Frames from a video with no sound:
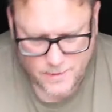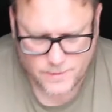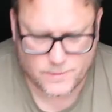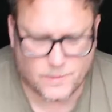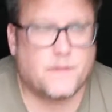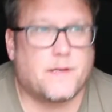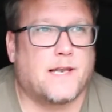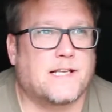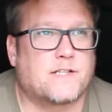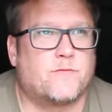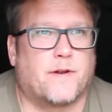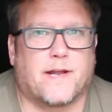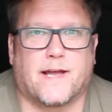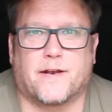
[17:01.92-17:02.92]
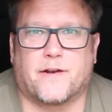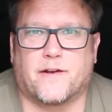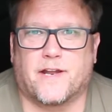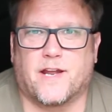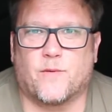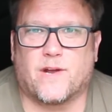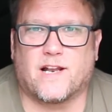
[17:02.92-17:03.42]
So the last run I had on
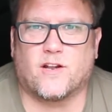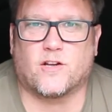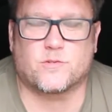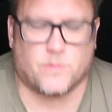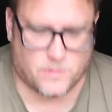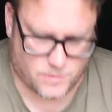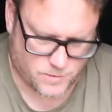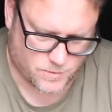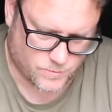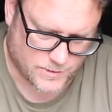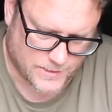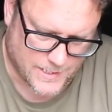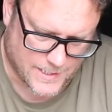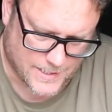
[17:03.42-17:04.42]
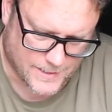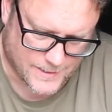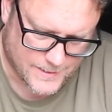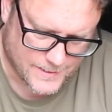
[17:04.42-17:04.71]
here when I lost one was a